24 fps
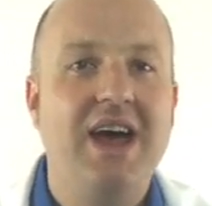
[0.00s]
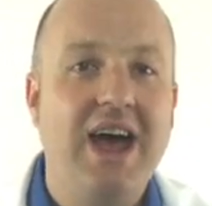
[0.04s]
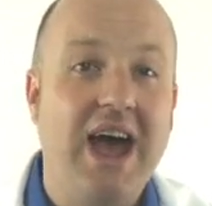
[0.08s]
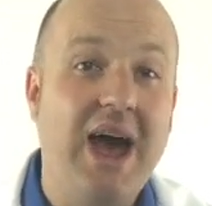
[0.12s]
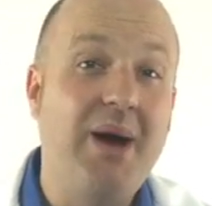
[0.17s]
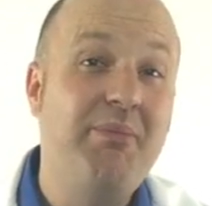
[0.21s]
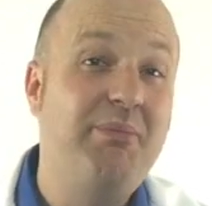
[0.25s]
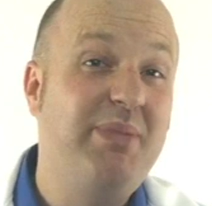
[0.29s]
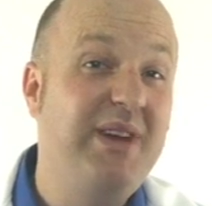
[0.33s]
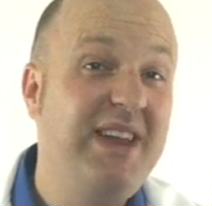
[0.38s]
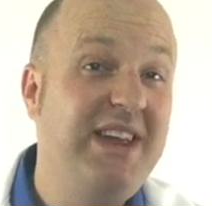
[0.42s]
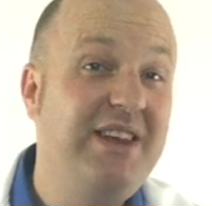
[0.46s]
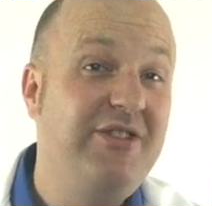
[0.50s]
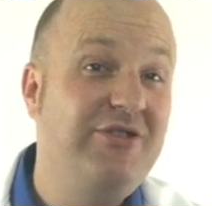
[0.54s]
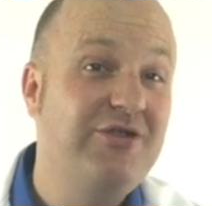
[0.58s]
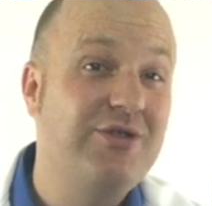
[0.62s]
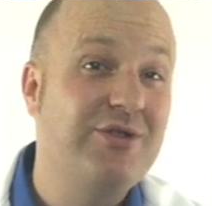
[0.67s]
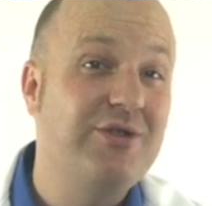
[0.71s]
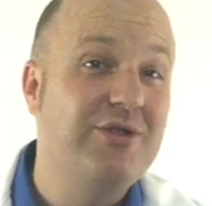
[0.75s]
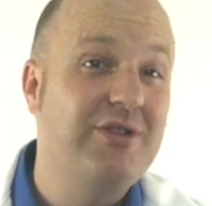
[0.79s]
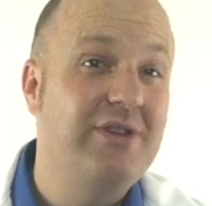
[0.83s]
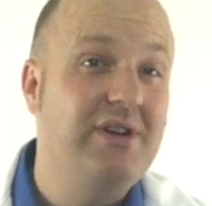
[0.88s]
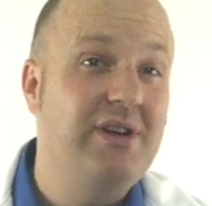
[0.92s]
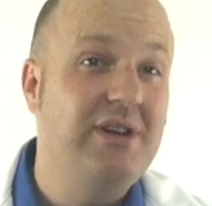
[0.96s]
and be
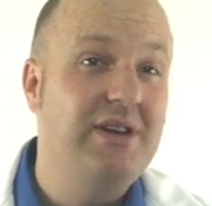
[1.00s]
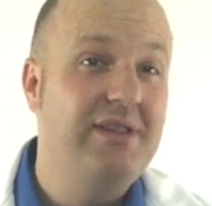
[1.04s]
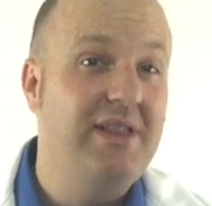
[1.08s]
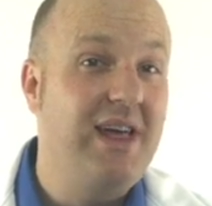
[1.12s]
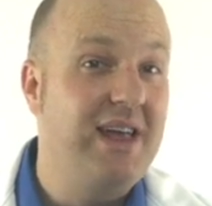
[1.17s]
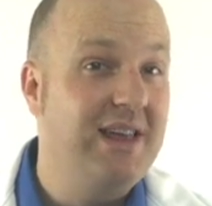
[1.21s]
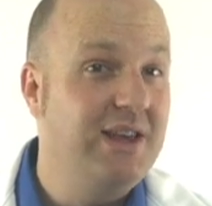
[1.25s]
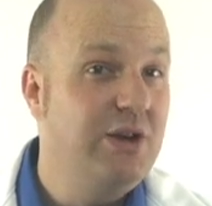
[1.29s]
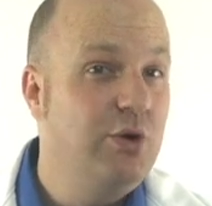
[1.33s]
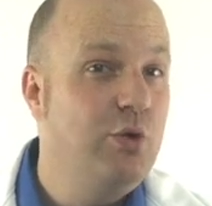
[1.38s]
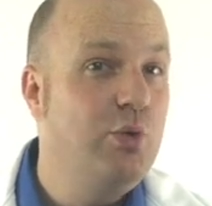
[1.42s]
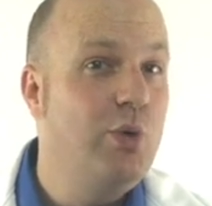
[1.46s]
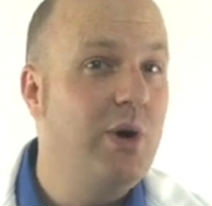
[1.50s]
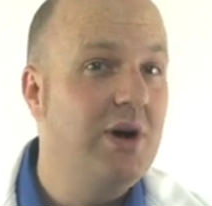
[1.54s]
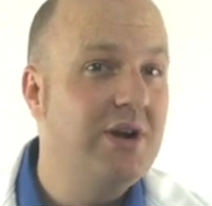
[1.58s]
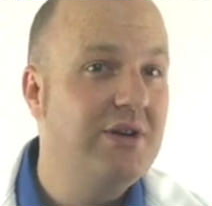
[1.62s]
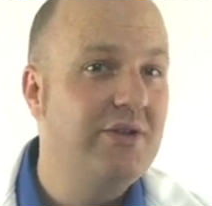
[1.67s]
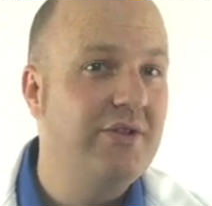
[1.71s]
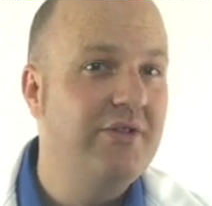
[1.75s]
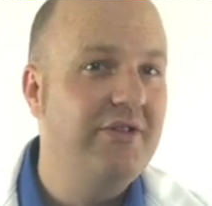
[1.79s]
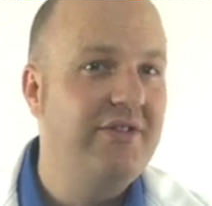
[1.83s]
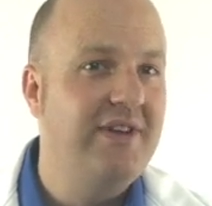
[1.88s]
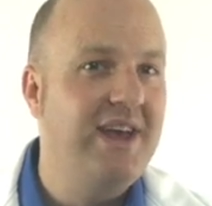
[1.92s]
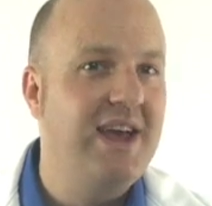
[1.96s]
sure that you
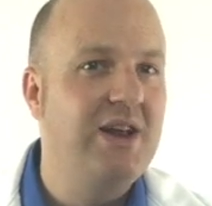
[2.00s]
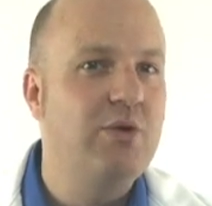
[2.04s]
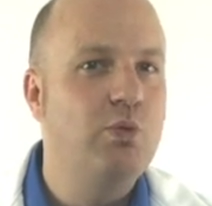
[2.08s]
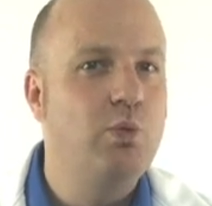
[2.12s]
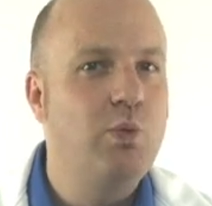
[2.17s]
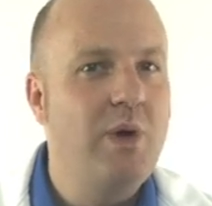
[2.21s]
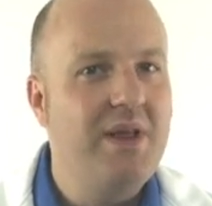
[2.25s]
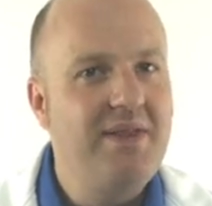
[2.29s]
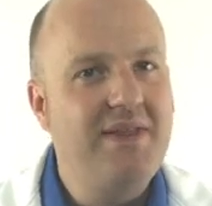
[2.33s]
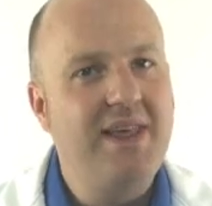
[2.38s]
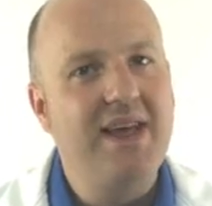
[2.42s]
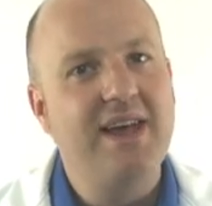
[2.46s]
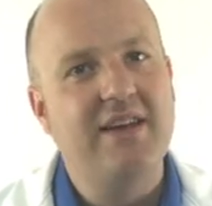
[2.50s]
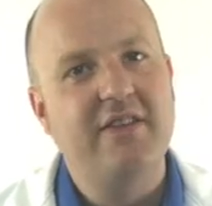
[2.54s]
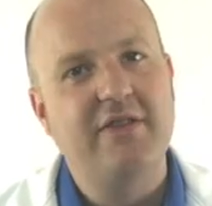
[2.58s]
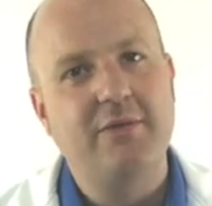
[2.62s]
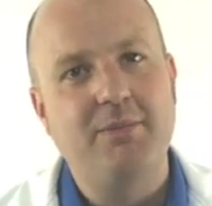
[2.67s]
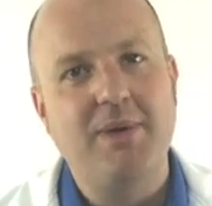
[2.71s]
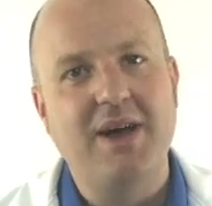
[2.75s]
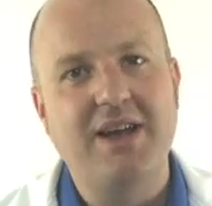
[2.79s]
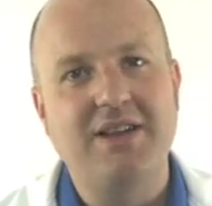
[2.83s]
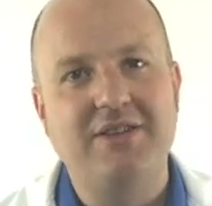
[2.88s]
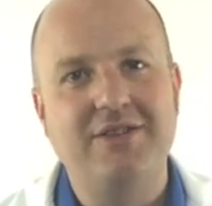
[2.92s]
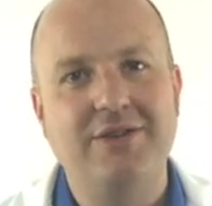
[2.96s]
understand when they
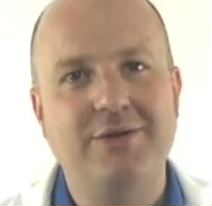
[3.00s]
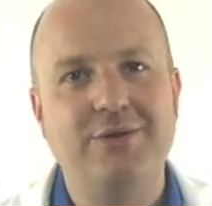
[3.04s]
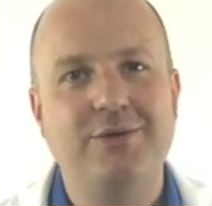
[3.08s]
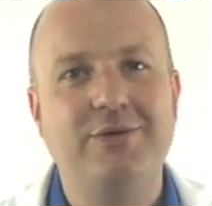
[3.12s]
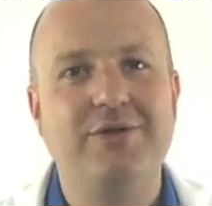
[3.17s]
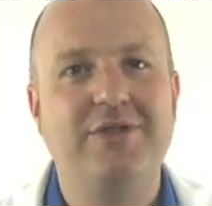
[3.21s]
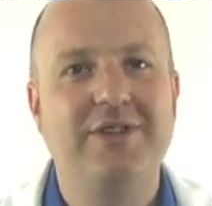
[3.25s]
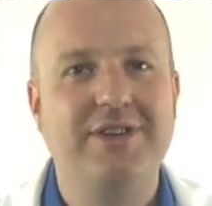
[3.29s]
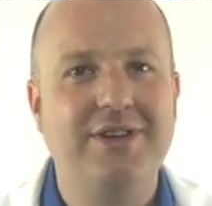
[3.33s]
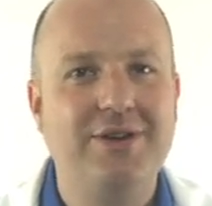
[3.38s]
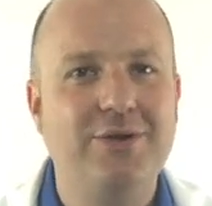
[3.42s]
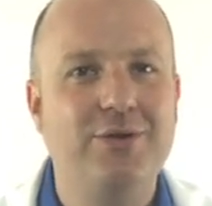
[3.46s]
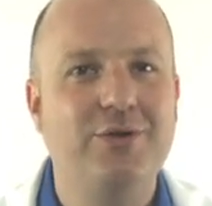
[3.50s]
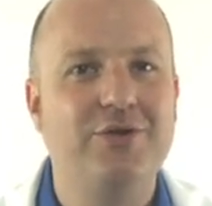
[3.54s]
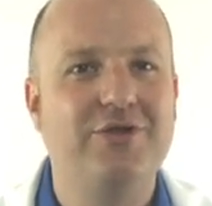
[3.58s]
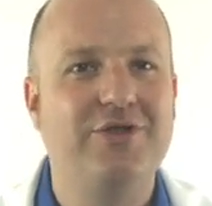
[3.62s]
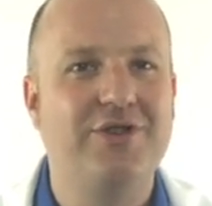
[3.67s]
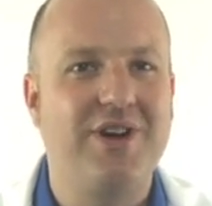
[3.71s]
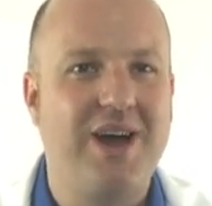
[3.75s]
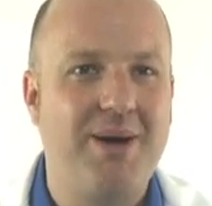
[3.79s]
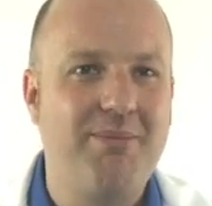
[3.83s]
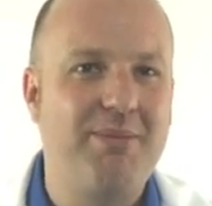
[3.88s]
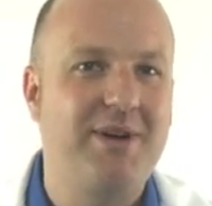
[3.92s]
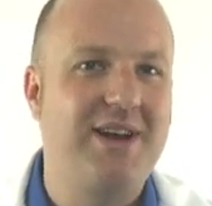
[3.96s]
expect you to use
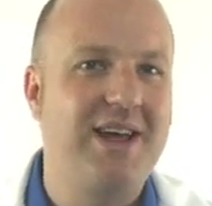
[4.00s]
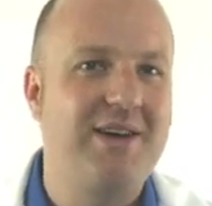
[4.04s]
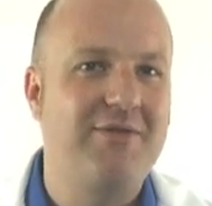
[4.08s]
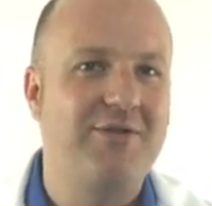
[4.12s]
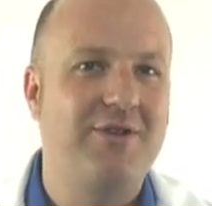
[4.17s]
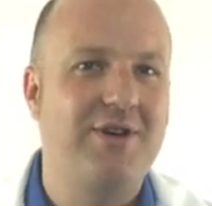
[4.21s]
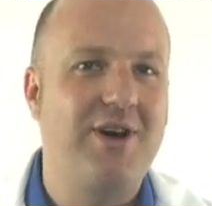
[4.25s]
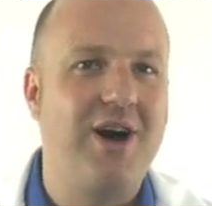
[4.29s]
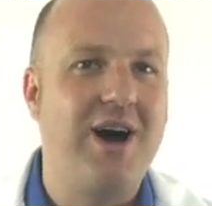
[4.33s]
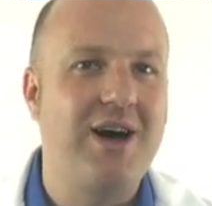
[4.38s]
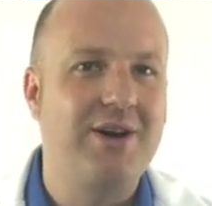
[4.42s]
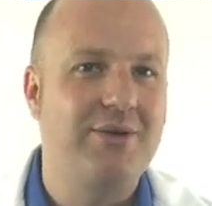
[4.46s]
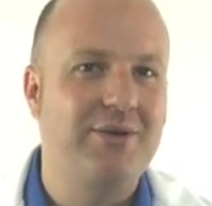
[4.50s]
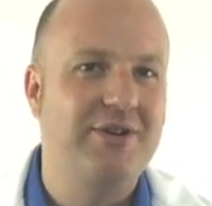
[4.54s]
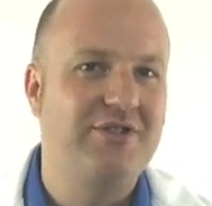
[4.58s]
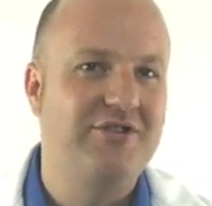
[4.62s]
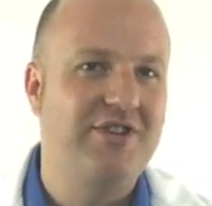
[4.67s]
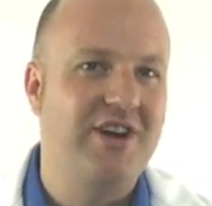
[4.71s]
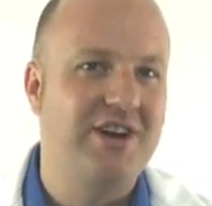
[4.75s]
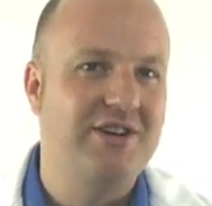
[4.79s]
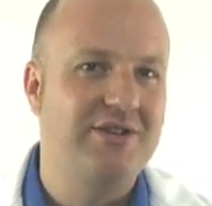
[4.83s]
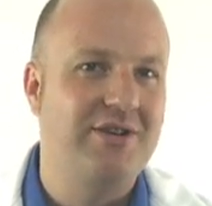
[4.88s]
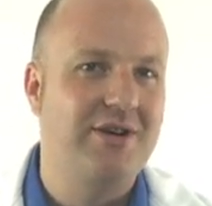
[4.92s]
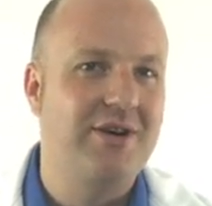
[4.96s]
your epinephrine
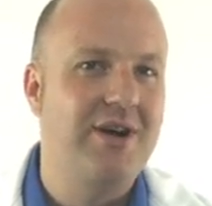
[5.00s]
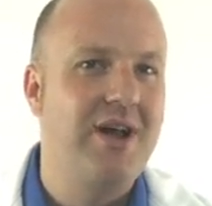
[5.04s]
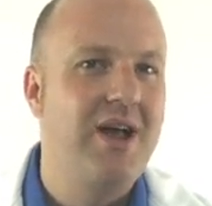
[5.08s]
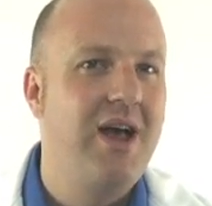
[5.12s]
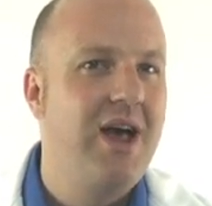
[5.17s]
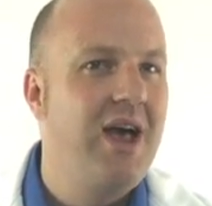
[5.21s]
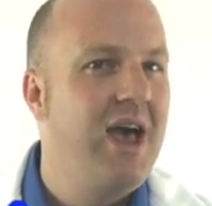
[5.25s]
autoinjector,